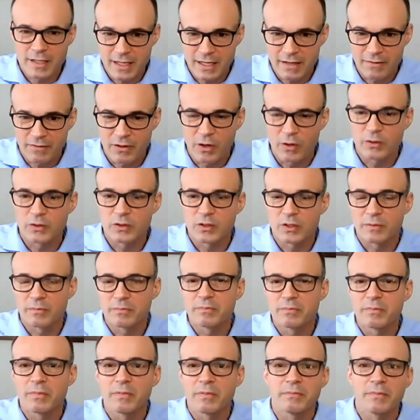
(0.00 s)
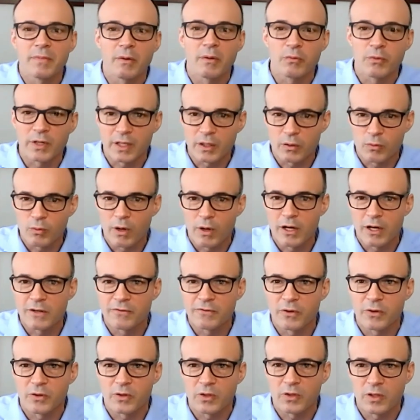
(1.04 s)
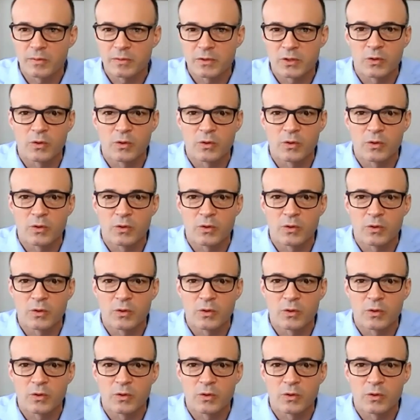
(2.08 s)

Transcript: Stephen owns a really wonderful herb